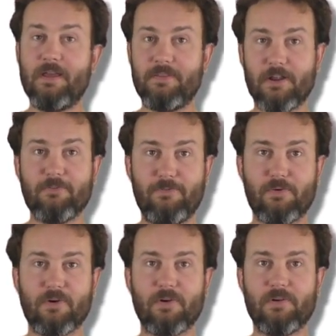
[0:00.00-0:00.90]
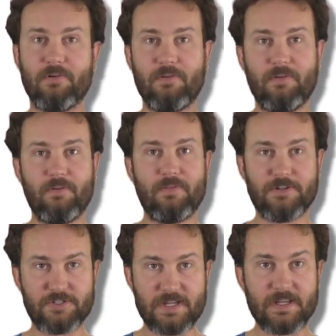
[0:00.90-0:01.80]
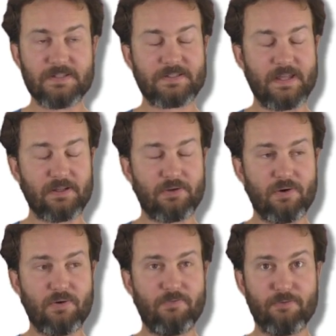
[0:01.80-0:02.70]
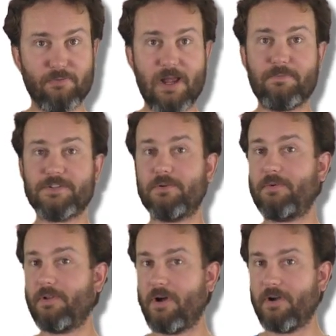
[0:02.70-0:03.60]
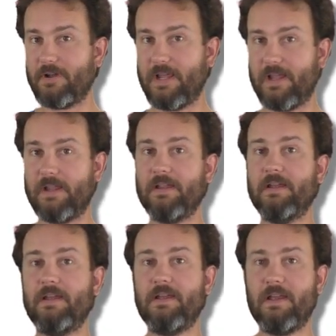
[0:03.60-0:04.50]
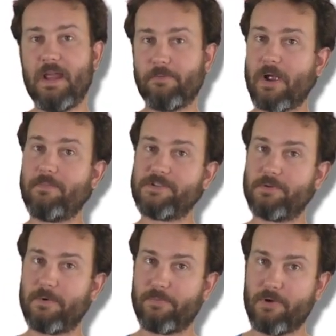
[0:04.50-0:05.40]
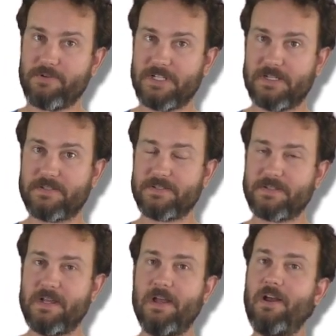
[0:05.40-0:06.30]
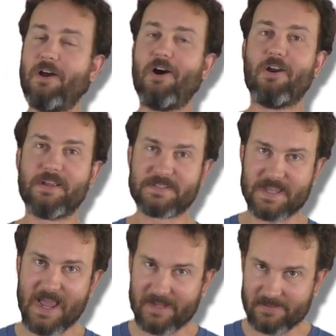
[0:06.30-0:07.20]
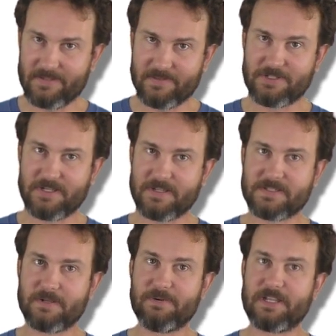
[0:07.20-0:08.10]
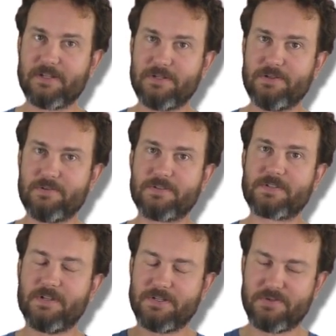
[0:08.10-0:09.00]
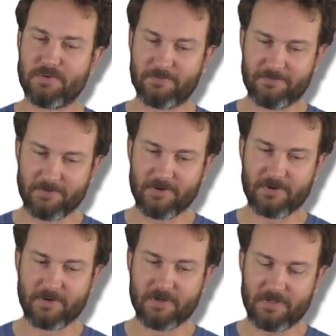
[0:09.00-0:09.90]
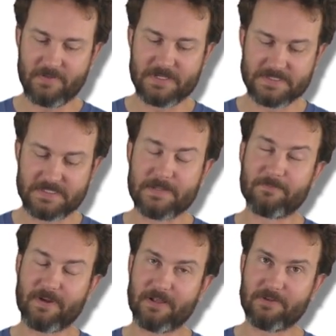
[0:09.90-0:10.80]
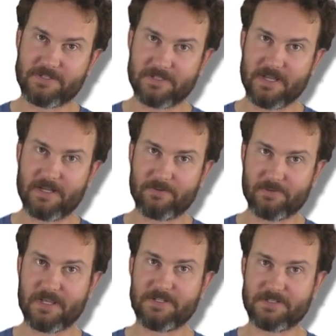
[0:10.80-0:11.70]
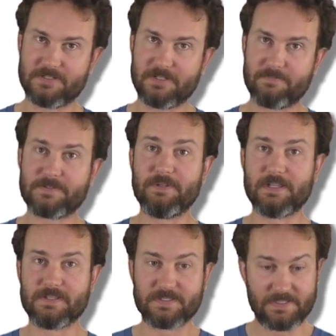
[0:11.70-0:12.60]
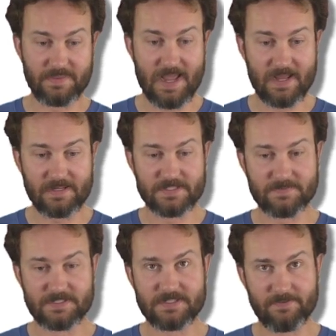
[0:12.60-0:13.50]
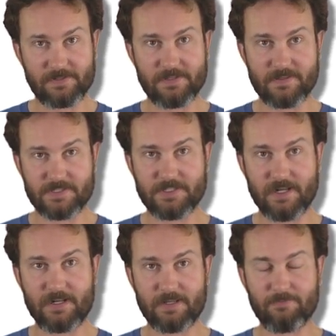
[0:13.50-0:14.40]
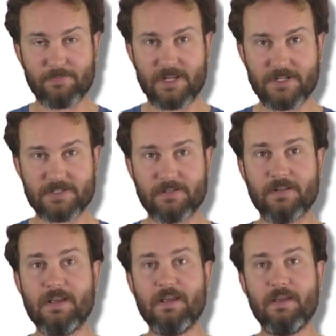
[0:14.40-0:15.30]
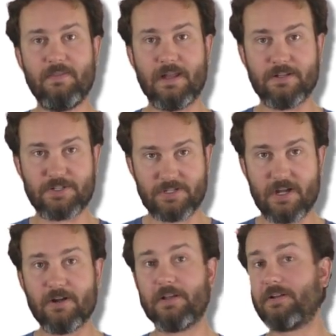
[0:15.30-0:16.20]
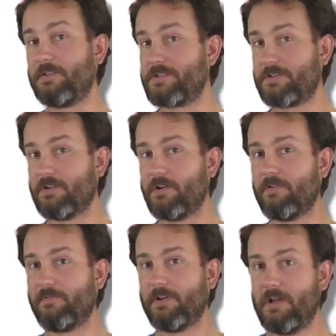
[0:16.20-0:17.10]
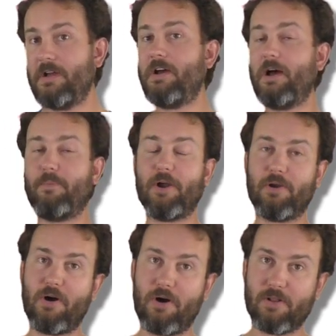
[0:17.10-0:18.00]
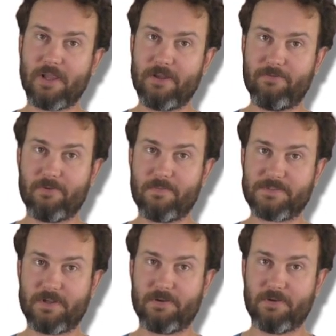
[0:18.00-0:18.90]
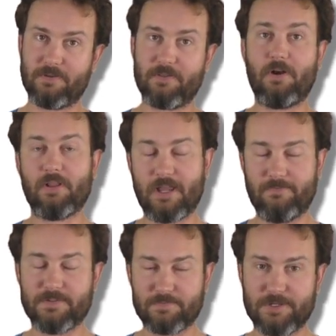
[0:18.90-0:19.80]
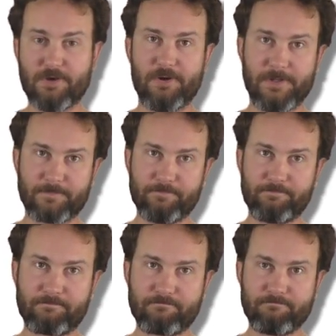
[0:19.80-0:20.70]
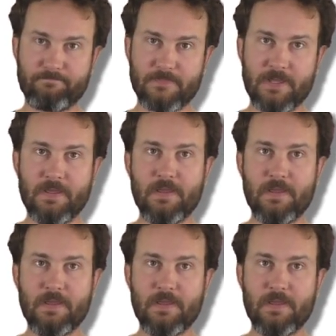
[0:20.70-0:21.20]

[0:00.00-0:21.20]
Therefore, the genes that encode for ribosomal R N A and ribosomal proteins are exactly the genes that we can use to infer these deep phylogenetic relationships, because that is specifically the genetic information that is shared and conserved among all life forms on Earth, all life as we know it.